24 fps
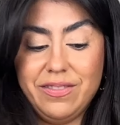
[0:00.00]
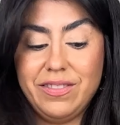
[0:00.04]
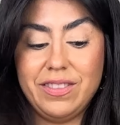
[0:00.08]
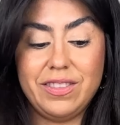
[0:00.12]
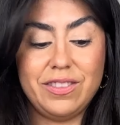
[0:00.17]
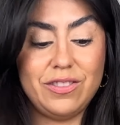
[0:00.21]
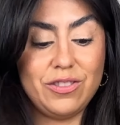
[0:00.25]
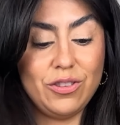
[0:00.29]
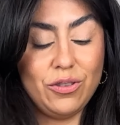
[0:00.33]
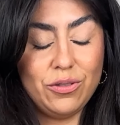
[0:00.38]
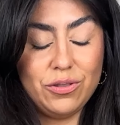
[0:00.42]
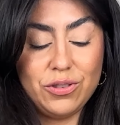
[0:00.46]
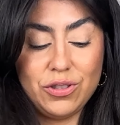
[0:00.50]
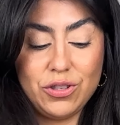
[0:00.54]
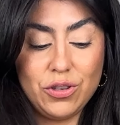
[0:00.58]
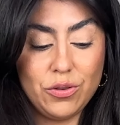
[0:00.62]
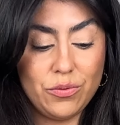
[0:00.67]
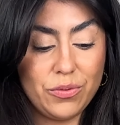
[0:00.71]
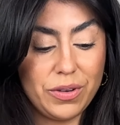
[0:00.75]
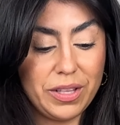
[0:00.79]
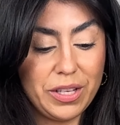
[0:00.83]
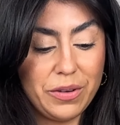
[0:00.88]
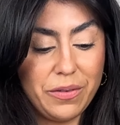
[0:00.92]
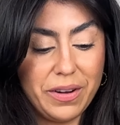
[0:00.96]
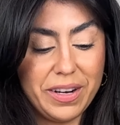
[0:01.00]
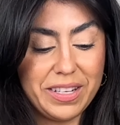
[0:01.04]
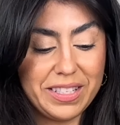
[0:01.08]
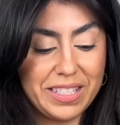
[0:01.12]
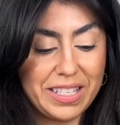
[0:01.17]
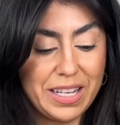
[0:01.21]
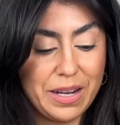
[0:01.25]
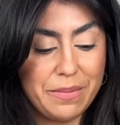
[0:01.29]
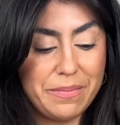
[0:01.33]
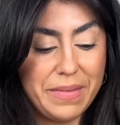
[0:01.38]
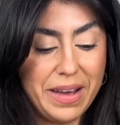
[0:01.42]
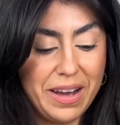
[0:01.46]
Those two really wanted to
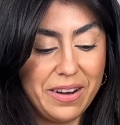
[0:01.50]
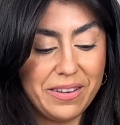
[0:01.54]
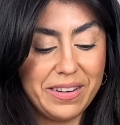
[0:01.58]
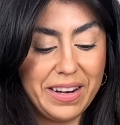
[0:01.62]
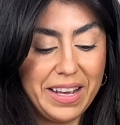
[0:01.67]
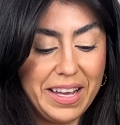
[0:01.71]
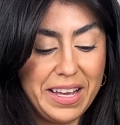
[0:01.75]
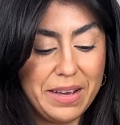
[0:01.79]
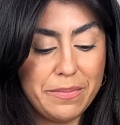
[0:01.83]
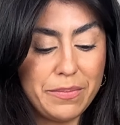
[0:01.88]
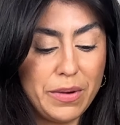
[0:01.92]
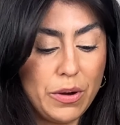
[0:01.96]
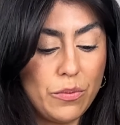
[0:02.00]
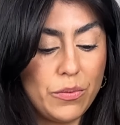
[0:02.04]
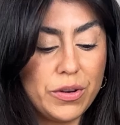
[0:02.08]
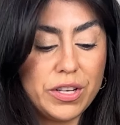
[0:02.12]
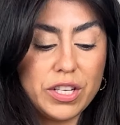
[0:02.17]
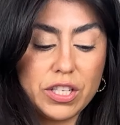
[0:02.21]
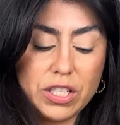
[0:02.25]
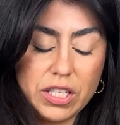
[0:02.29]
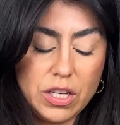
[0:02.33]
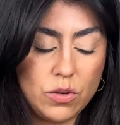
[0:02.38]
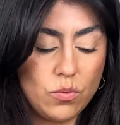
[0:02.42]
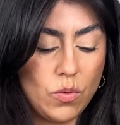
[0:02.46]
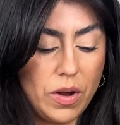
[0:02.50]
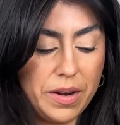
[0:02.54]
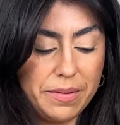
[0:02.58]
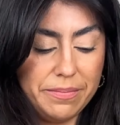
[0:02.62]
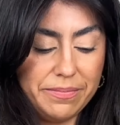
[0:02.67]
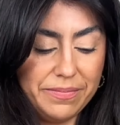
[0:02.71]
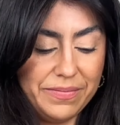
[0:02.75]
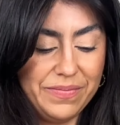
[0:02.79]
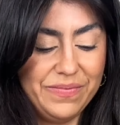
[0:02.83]
come out, eh? But we just need one.